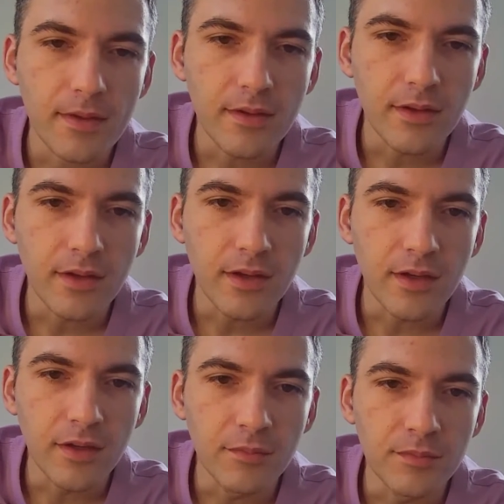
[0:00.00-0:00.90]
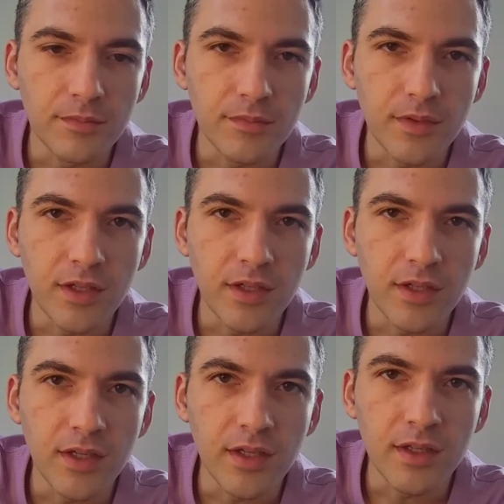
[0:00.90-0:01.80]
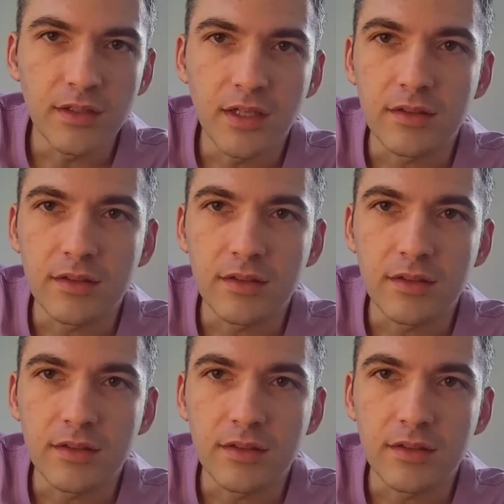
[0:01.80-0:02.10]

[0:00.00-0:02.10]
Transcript: And yeah,